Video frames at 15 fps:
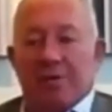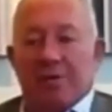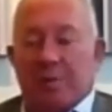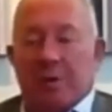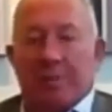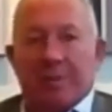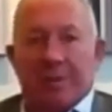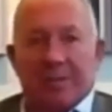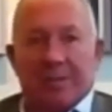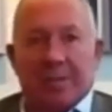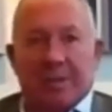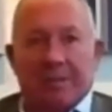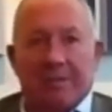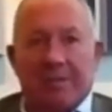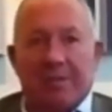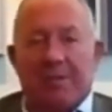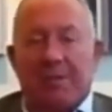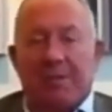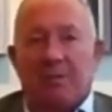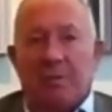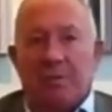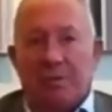of property
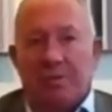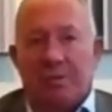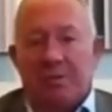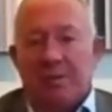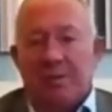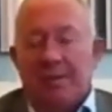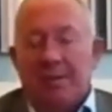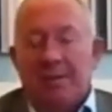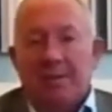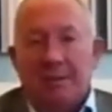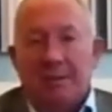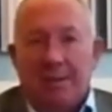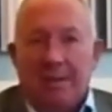services across